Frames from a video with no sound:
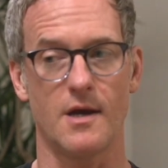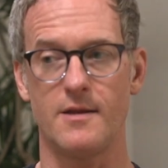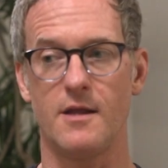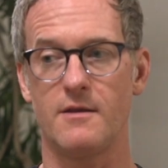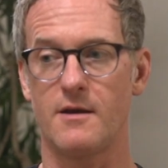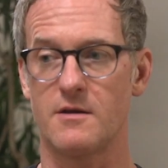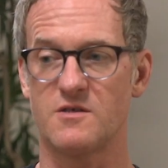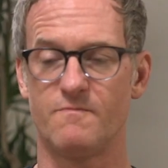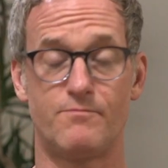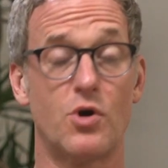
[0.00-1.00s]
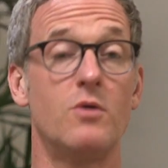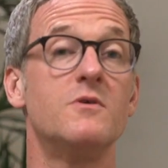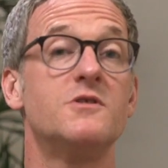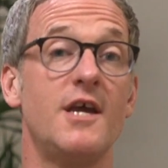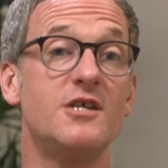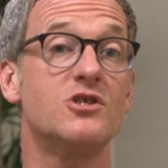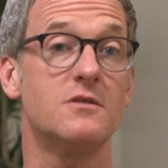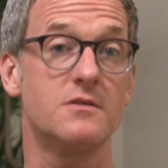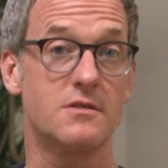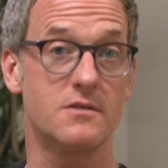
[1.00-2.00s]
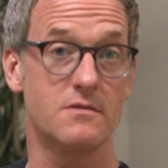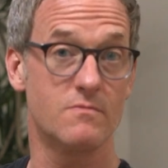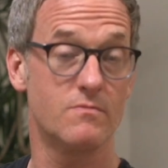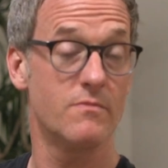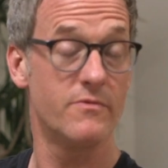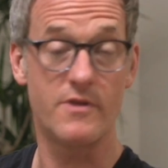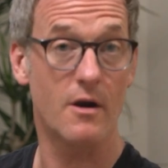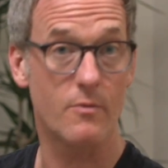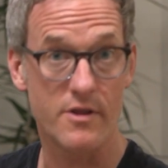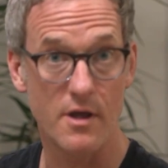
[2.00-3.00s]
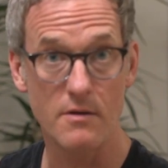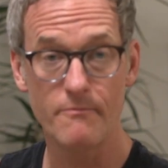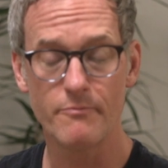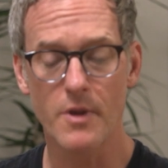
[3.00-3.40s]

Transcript: and then there's permutations there within.